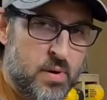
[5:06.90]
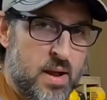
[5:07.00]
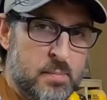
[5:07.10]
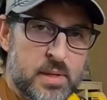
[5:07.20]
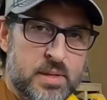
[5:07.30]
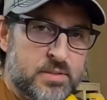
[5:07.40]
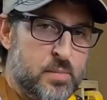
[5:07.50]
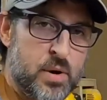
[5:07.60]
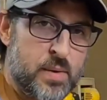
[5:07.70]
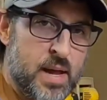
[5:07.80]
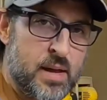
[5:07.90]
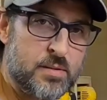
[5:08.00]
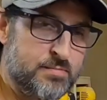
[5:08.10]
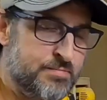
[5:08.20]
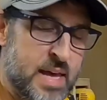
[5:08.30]
probably somewhere
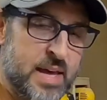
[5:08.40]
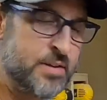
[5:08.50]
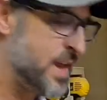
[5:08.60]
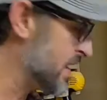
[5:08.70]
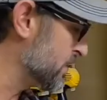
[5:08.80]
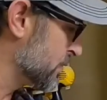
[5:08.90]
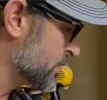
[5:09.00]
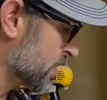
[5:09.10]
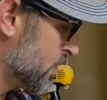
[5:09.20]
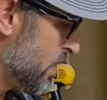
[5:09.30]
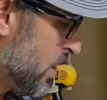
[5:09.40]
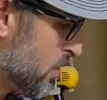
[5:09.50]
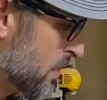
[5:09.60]
around 8 or 9 years ago at